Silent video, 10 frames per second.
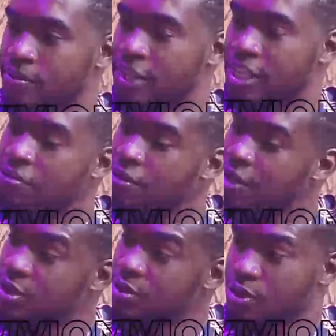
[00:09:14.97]
the
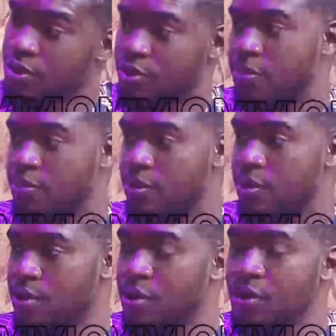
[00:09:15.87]
victims of rape
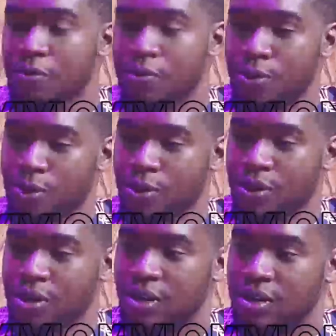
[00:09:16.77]
for
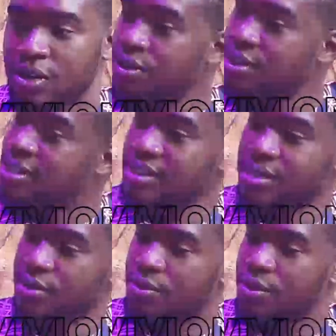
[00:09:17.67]
the
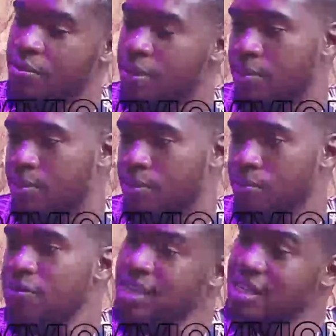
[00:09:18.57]
reasons rape happened.
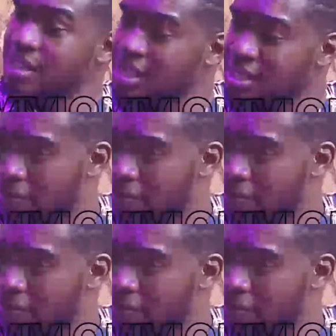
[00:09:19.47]
Yes, there's a